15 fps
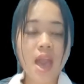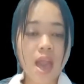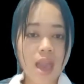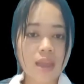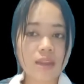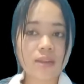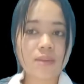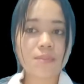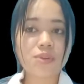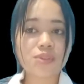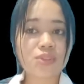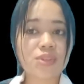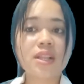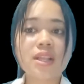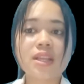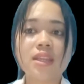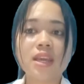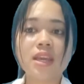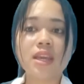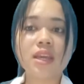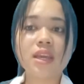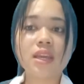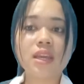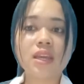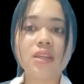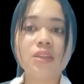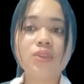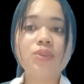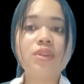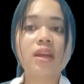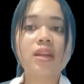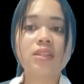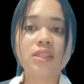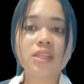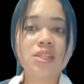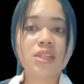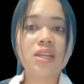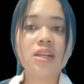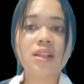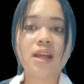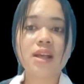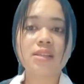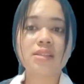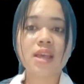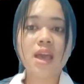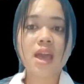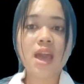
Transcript: and personality into their teaching class